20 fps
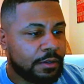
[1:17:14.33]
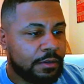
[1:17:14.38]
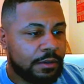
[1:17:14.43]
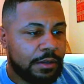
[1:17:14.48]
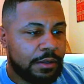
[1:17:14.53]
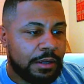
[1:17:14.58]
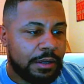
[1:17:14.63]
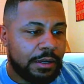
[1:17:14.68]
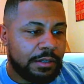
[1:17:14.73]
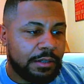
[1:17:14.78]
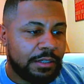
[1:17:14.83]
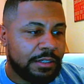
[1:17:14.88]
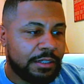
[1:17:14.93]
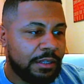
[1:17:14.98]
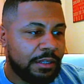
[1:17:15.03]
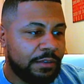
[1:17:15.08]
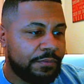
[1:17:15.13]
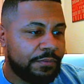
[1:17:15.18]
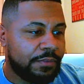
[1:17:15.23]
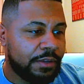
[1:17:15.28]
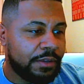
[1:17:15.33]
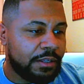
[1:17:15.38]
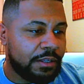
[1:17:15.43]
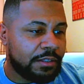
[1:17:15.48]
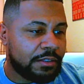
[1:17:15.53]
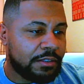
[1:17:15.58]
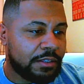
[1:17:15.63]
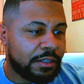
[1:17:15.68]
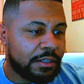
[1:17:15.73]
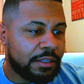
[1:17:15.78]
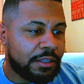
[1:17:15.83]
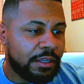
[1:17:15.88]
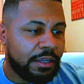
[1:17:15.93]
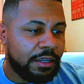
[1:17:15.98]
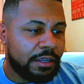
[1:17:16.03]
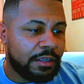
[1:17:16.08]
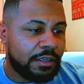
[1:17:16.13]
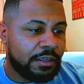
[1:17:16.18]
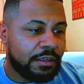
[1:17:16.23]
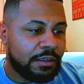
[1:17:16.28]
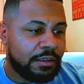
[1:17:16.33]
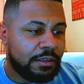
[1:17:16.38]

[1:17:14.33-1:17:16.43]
The defense, I think,